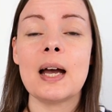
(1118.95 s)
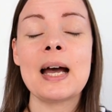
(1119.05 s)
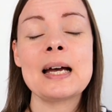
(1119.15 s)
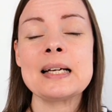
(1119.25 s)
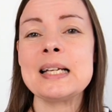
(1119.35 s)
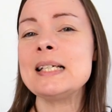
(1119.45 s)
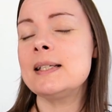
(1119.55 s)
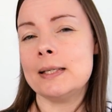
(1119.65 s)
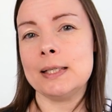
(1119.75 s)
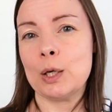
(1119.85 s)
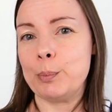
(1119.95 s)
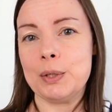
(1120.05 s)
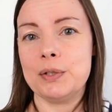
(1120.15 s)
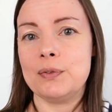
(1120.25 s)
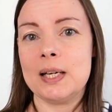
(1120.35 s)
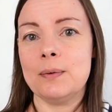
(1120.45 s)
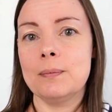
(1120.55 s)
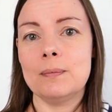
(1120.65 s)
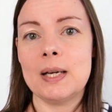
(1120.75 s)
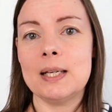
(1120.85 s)
And it's stitching up beautifully.
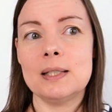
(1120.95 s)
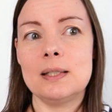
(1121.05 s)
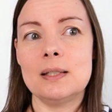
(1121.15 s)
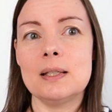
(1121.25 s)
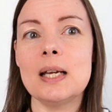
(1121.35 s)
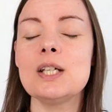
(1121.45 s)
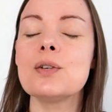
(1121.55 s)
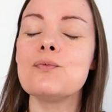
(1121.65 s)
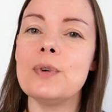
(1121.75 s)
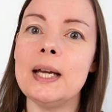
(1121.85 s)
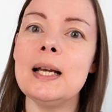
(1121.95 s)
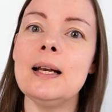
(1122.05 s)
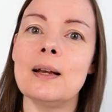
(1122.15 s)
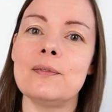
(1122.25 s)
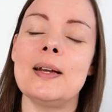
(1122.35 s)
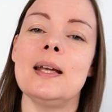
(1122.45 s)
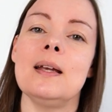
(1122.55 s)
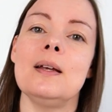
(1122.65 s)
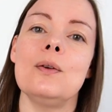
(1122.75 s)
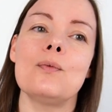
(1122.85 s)
It's a really
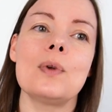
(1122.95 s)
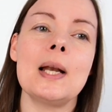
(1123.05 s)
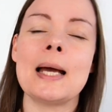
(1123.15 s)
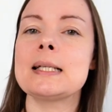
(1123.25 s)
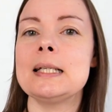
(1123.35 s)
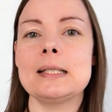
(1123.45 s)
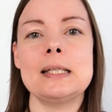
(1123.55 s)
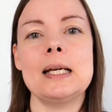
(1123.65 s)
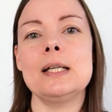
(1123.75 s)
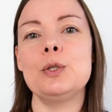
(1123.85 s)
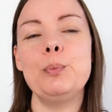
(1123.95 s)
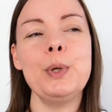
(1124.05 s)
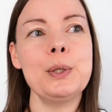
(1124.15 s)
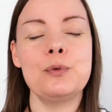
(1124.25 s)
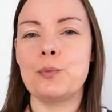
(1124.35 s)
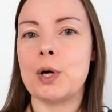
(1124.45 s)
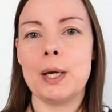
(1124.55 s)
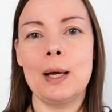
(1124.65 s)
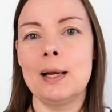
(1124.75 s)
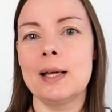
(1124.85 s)
lovely, relaxing stitch, beautiful
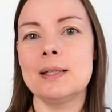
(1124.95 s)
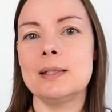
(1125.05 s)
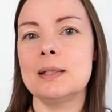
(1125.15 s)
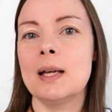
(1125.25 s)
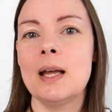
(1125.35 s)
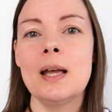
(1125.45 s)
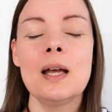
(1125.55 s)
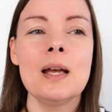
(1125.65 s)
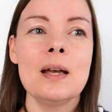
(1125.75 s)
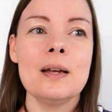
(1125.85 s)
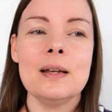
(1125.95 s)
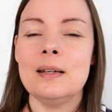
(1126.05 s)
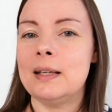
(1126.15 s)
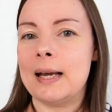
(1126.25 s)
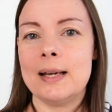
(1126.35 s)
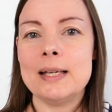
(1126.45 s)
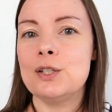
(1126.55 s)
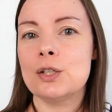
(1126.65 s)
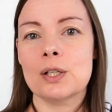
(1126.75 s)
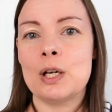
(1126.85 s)
bright colours. Yeah, it's
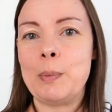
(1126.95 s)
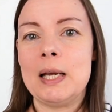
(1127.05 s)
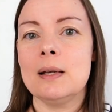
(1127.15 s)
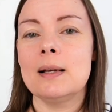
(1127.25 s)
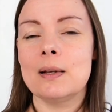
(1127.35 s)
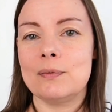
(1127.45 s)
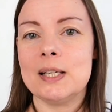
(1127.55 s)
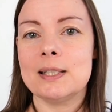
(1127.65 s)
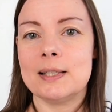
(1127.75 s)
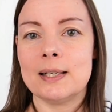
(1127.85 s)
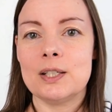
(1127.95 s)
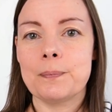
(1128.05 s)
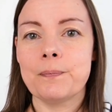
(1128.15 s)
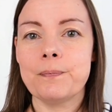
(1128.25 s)
just going to be lovely to stitch.